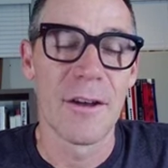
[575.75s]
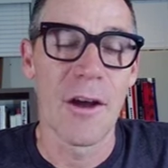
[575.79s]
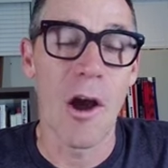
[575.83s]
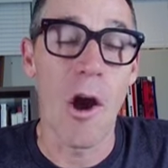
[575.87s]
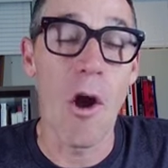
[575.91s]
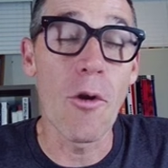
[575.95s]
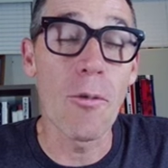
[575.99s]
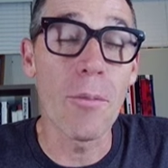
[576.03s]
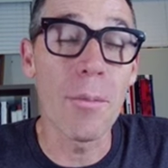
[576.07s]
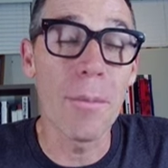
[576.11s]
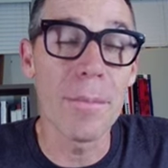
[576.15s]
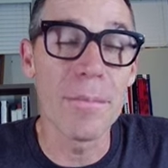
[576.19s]

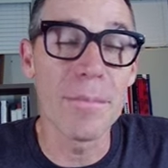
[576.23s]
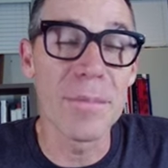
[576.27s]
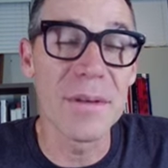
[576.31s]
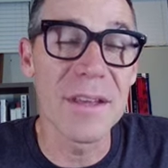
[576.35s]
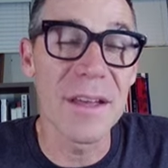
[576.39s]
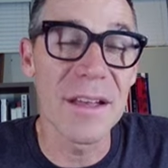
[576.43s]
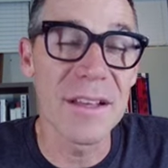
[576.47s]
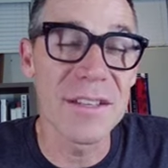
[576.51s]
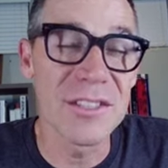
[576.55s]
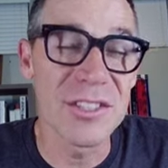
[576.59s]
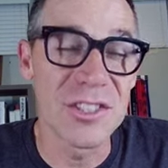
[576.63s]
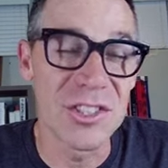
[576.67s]
Hope
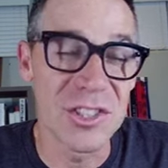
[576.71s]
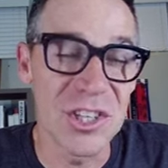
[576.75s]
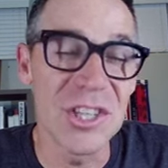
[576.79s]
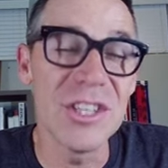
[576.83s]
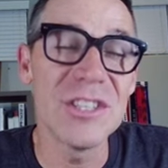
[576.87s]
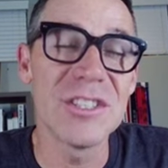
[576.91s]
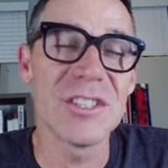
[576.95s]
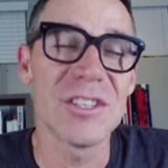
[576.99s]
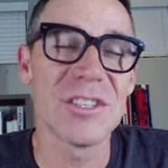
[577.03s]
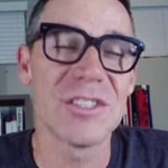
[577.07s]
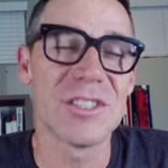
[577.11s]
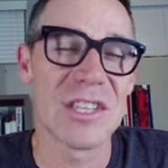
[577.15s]
because
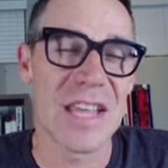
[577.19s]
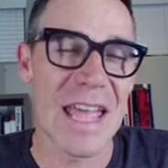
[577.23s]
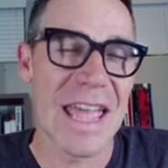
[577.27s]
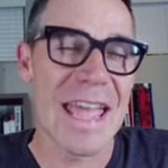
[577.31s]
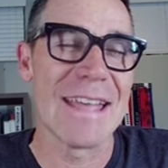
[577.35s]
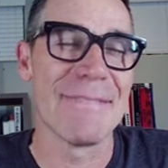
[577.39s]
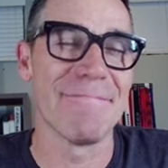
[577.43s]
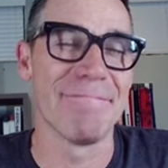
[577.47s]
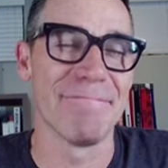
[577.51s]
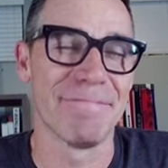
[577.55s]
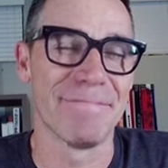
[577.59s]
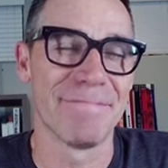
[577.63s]
Jesus
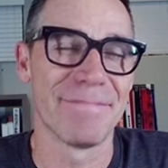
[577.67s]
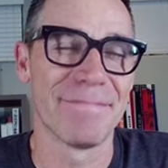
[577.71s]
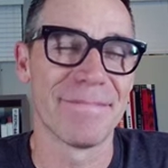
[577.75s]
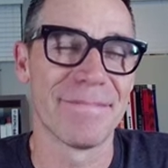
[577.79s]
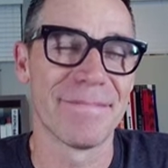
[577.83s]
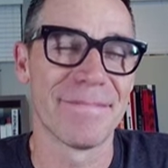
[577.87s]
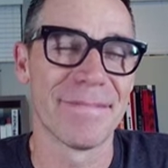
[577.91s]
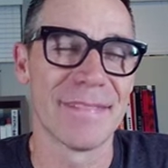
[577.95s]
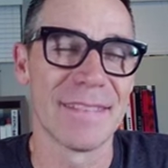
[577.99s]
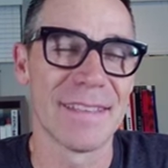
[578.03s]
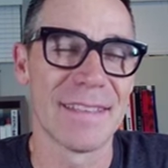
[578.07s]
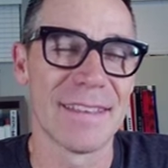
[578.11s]
came
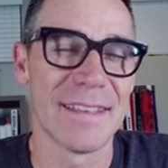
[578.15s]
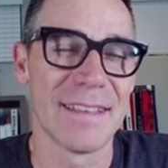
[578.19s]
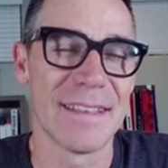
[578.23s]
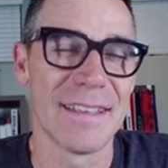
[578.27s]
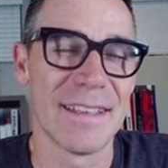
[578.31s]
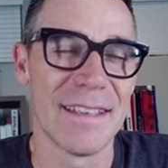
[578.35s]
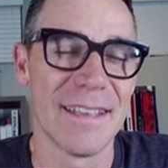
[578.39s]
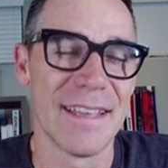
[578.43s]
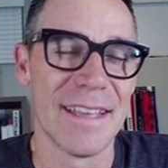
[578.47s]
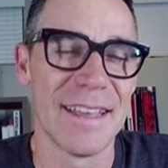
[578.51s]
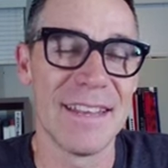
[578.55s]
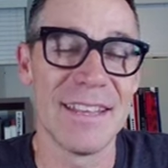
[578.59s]

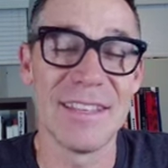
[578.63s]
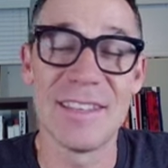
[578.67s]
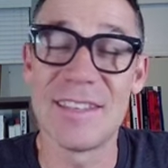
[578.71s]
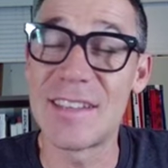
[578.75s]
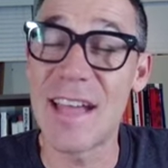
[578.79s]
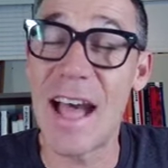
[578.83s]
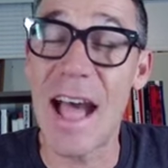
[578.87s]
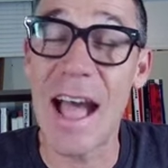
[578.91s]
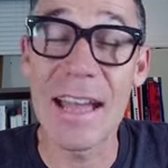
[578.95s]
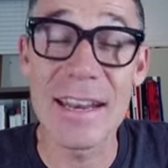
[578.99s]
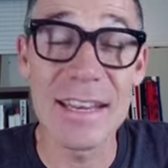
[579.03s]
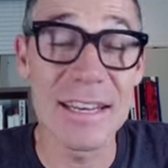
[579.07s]
and he
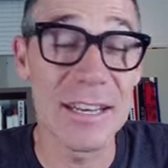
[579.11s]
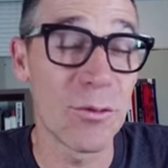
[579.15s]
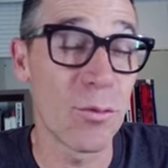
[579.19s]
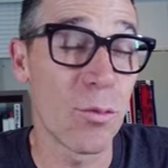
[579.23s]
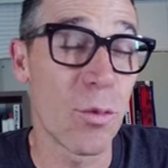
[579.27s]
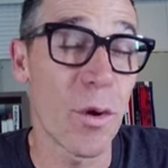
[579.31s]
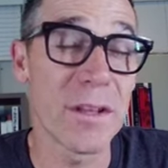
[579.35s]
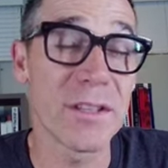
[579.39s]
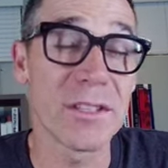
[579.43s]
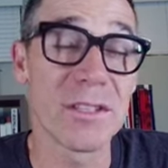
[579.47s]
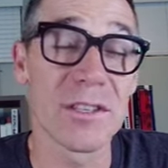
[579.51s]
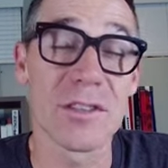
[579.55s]
died and he
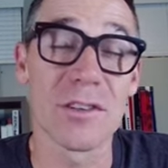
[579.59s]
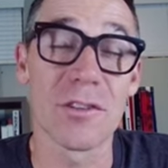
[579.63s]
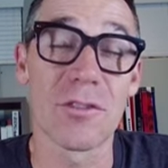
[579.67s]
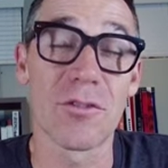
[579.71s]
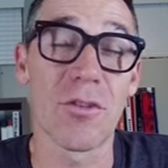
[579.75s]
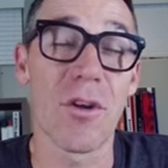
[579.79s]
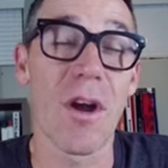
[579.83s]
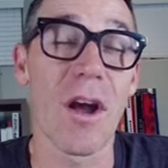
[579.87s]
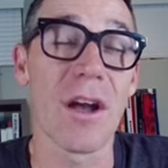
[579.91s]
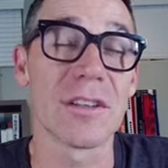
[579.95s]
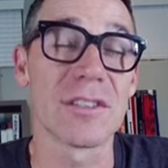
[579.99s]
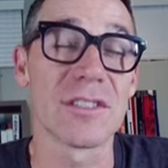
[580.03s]
went to the
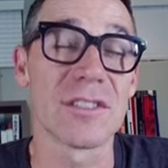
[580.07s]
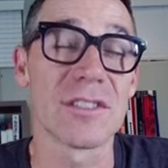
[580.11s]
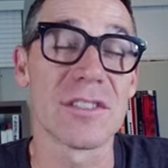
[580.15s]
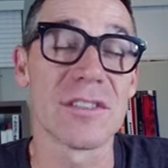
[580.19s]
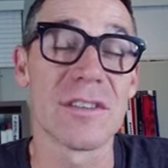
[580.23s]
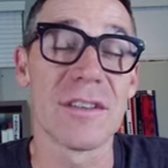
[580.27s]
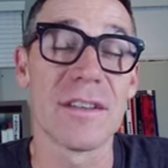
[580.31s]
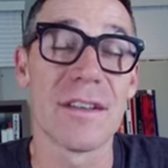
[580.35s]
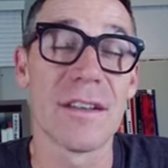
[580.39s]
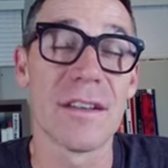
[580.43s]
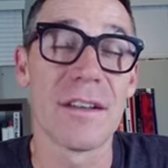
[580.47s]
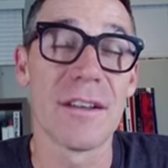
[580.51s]

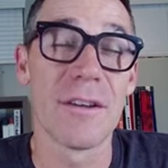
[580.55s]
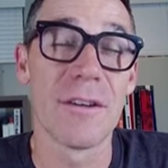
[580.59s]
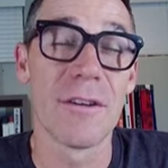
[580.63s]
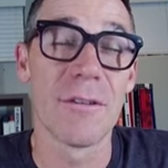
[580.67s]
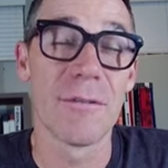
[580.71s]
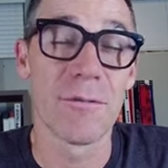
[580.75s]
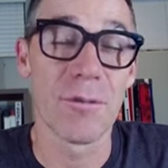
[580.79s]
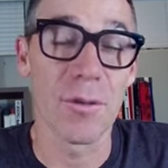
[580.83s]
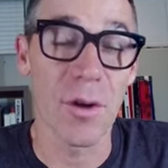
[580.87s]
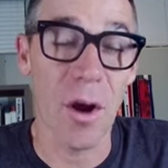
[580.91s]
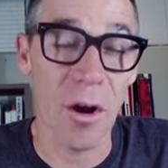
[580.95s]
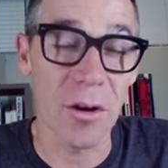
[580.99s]
cross
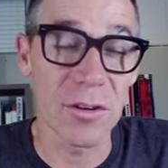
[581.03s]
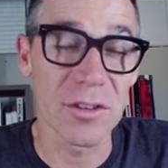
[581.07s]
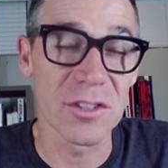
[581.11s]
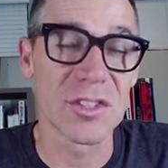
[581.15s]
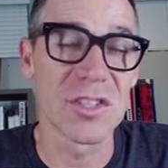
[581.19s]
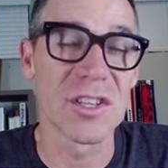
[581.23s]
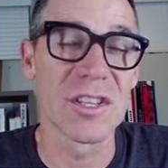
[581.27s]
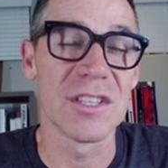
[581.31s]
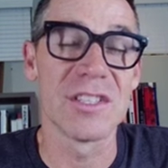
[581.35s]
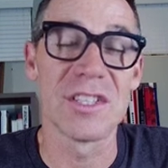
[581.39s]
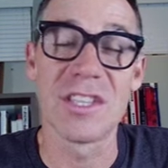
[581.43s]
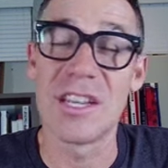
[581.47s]
for our
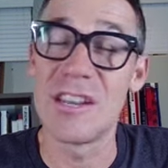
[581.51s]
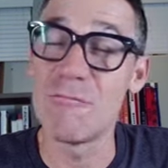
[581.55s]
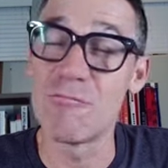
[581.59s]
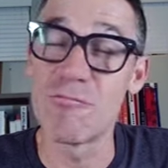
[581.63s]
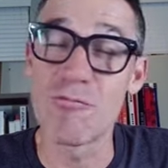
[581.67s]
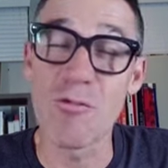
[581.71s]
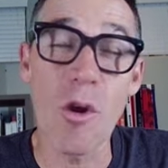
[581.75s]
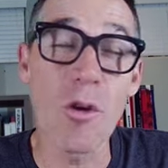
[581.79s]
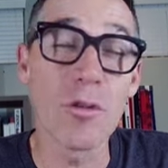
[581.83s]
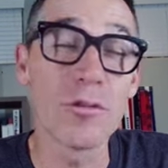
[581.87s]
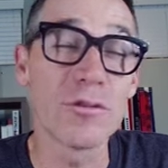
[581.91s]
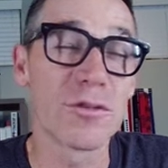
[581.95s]
sins and he
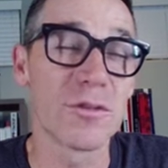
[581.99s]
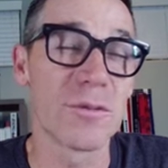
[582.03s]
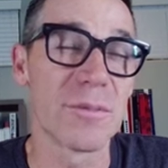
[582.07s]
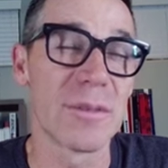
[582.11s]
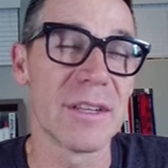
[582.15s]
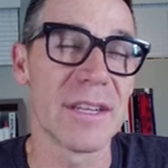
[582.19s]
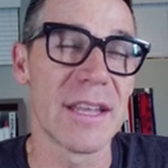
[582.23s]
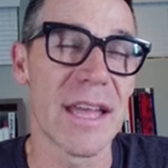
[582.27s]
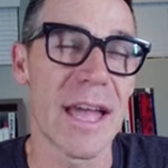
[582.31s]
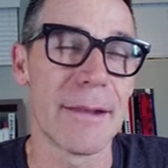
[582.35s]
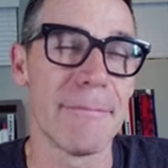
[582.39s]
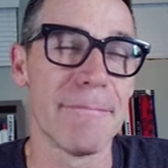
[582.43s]
rose from
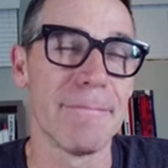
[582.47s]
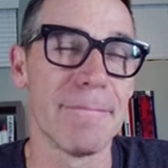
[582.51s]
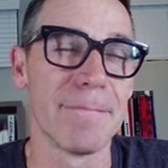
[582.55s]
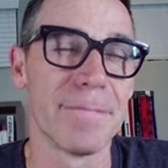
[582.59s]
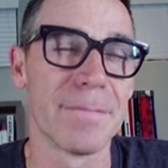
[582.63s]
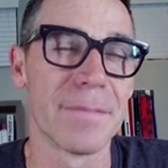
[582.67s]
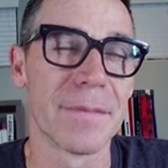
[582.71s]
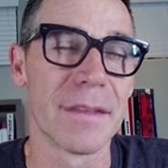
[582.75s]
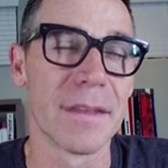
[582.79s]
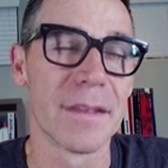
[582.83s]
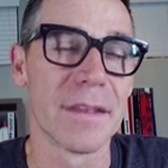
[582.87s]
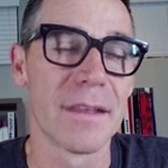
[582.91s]
the dead.
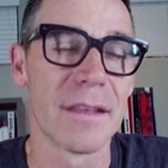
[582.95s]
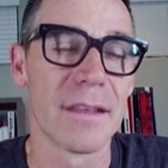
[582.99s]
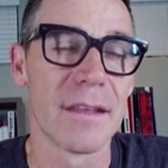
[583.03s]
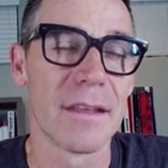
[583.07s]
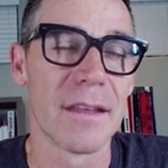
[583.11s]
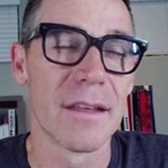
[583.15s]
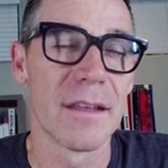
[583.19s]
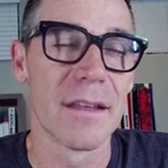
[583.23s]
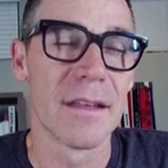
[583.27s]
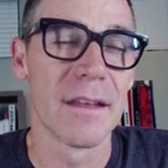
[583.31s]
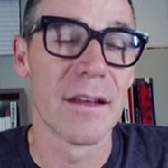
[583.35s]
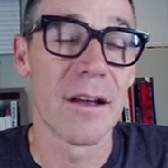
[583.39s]

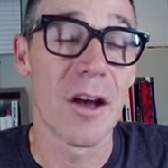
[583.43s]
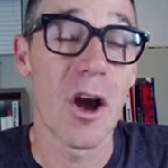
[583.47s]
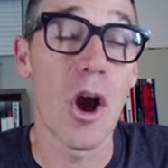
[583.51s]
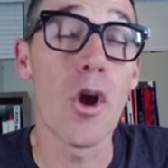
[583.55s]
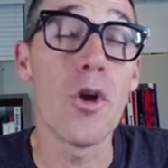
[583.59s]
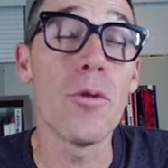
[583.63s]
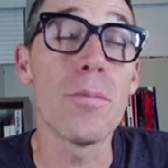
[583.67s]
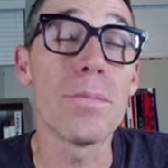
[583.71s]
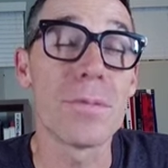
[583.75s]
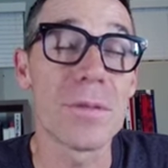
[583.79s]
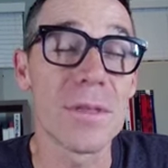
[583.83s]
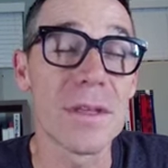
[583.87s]

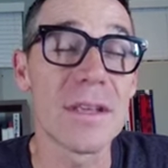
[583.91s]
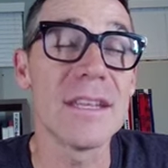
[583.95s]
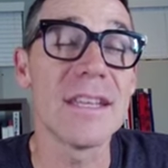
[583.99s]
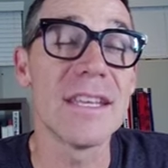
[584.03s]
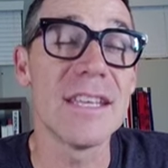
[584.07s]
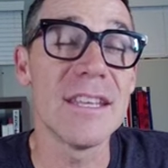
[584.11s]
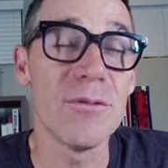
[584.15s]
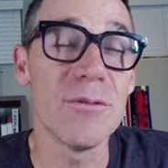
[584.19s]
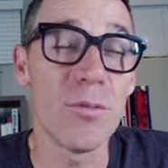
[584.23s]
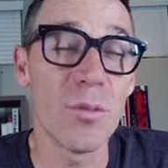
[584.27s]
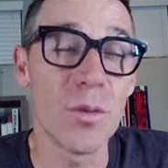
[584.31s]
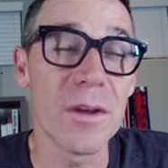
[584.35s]
Hope that
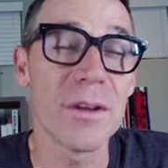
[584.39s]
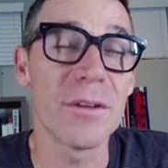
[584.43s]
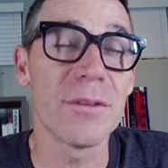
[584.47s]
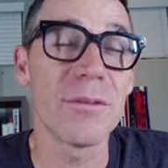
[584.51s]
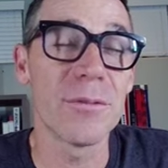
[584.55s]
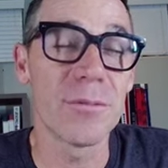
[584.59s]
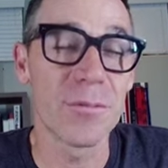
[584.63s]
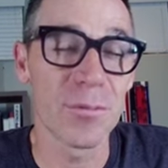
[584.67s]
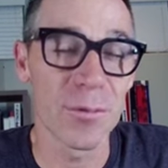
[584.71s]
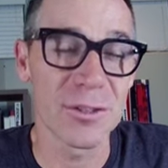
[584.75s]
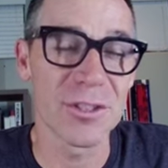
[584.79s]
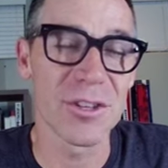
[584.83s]
he
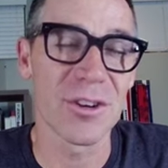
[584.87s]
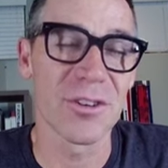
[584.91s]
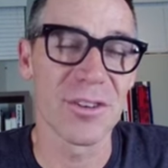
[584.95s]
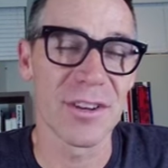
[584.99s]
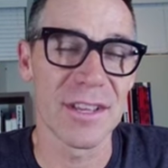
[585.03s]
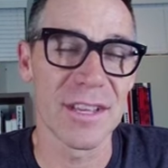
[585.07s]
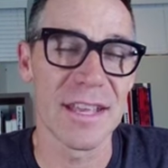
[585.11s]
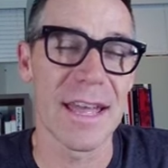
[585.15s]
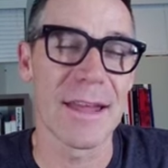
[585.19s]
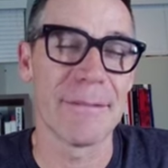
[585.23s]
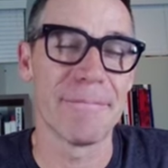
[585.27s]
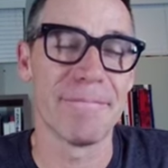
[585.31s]
will return
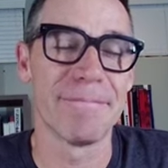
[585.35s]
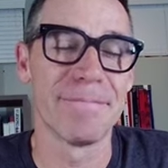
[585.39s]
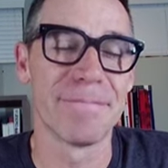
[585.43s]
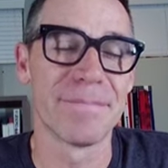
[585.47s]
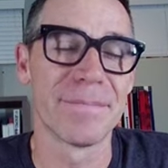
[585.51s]
again.